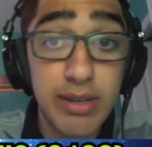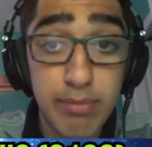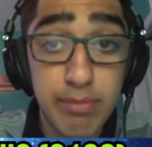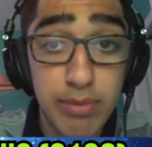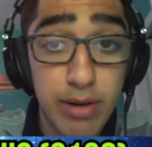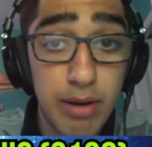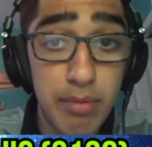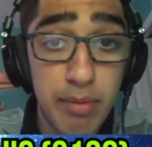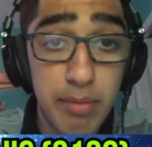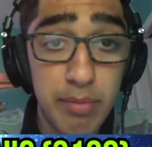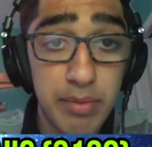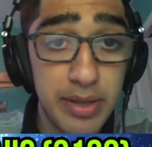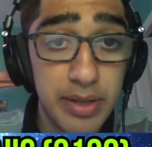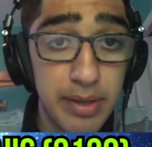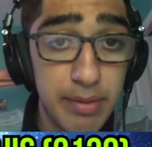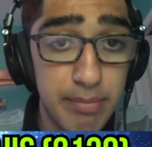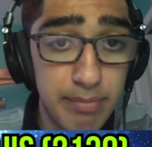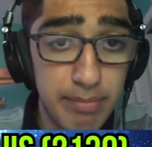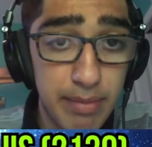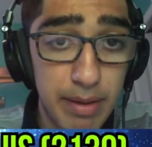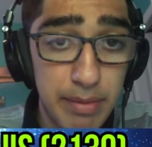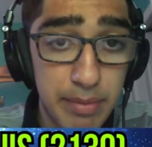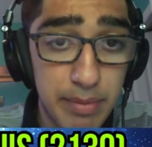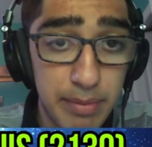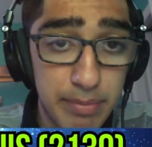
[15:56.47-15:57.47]
Probably
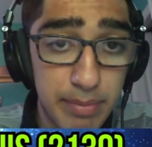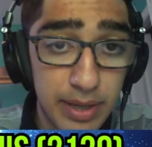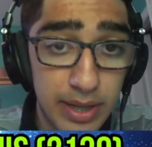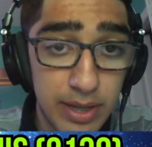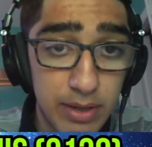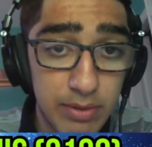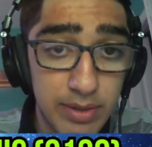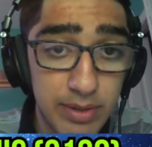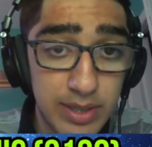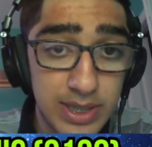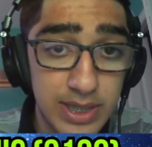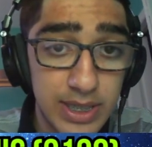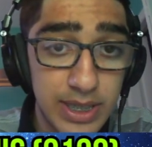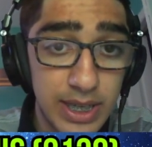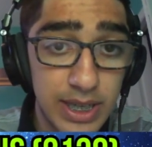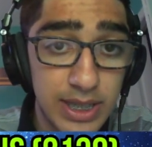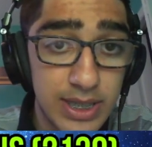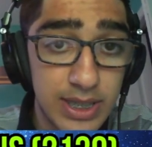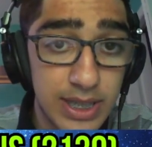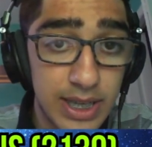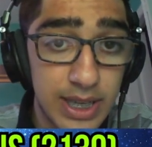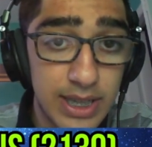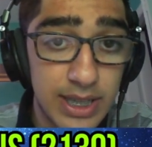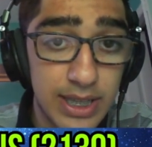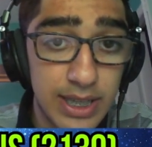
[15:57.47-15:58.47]
maybe play queen c8 to
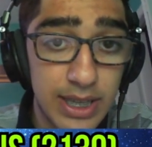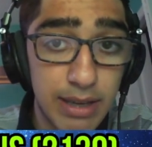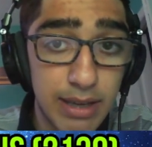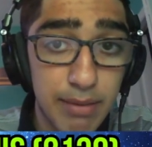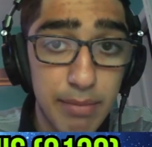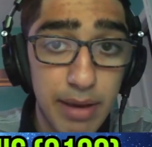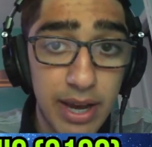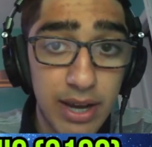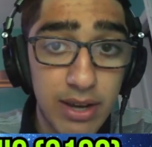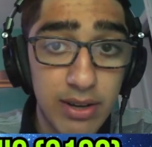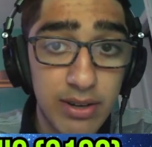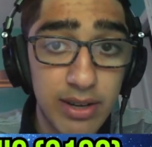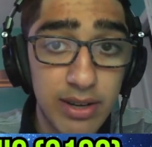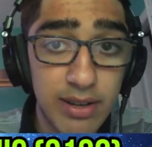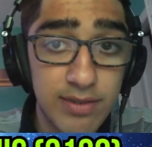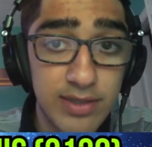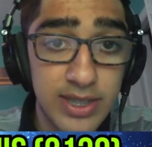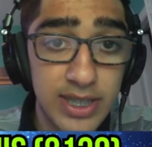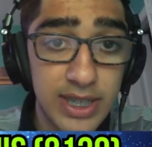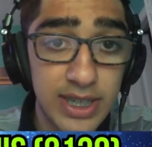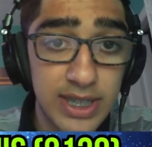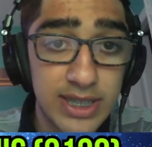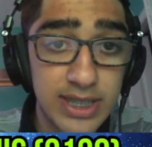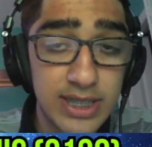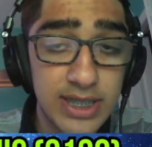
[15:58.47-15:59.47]
get the king back on
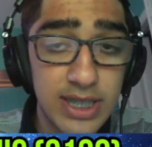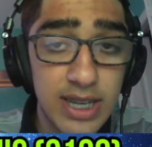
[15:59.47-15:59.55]
f6.